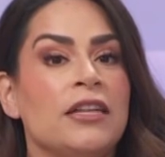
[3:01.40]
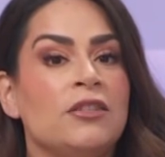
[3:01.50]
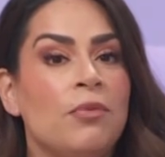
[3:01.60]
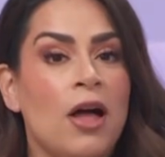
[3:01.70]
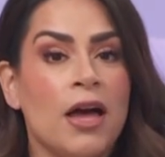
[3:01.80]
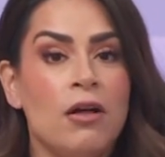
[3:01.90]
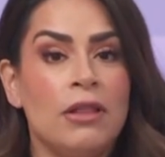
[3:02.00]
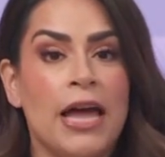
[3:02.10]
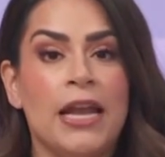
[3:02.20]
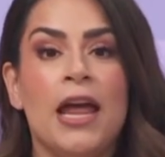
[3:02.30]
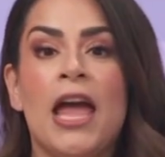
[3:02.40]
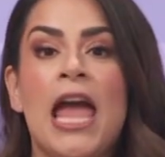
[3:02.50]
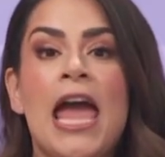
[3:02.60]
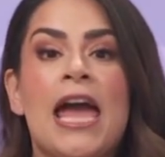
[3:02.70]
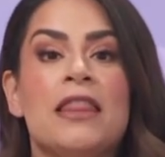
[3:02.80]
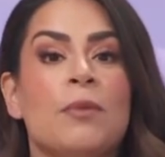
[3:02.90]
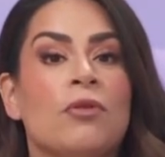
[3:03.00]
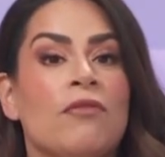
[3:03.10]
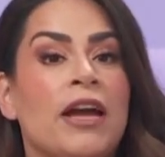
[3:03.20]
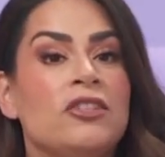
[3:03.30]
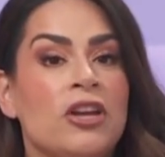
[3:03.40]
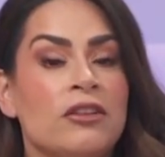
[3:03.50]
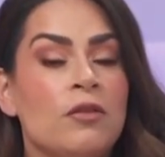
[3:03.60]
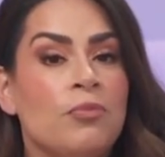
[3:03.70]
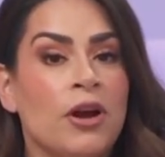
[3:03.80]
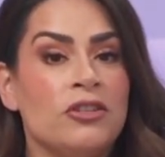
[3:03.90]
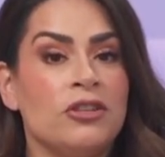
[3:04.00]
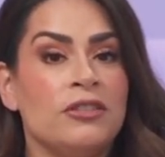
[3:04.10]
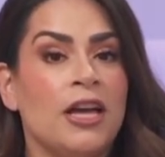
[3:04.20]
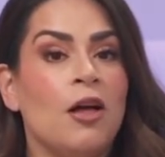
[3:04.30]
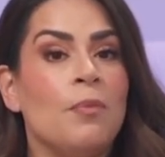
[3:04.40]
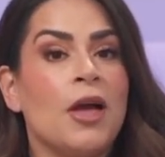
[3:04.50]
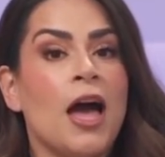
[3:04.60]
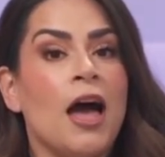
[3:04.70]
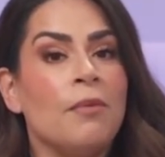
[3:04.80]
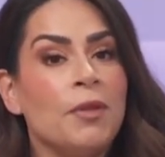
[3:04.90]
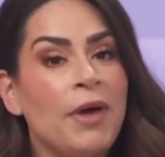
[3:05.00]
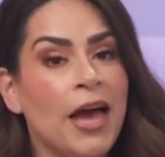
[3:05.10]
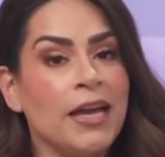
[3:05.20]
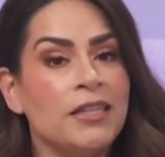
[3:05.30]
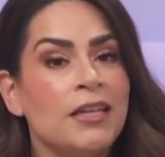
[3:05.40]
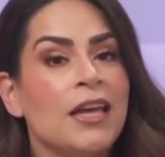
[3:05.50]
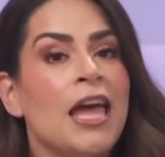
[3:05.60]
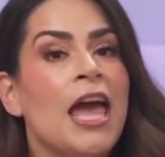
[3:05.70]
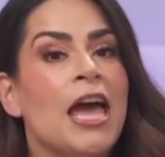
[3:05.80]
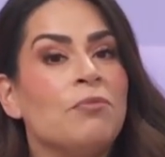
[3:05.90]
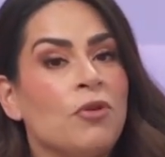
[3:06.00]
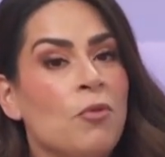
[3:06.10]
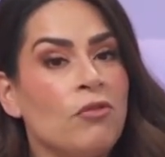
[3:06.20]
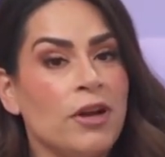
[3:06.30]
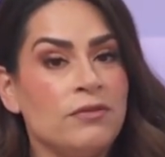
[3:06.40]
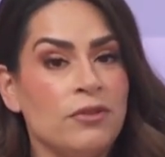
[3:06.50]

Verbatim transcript: to block out light and they provide gentle pressure to help calm the mind and promote restful